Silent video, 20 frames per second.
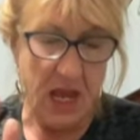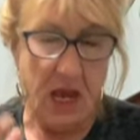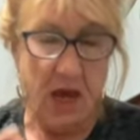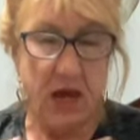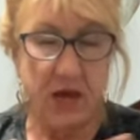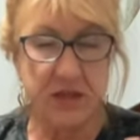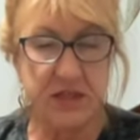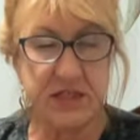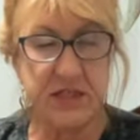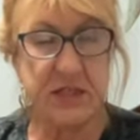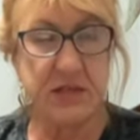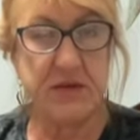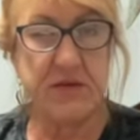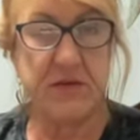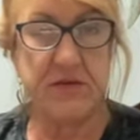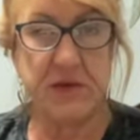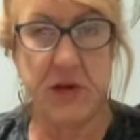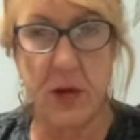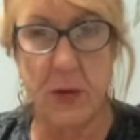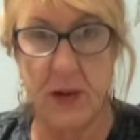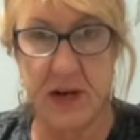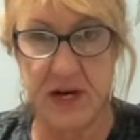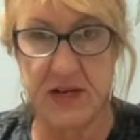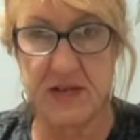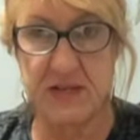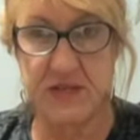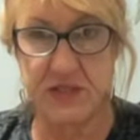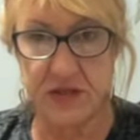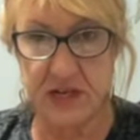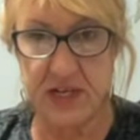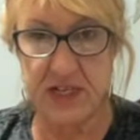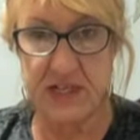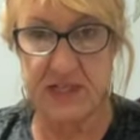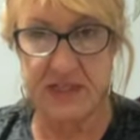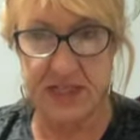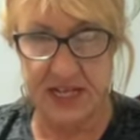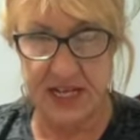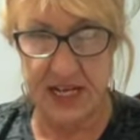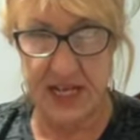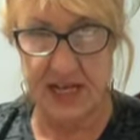Also, it requires trust
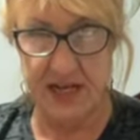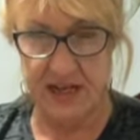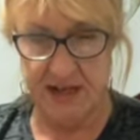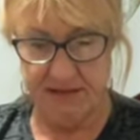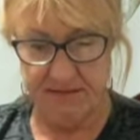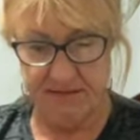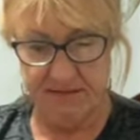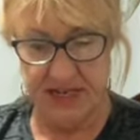again.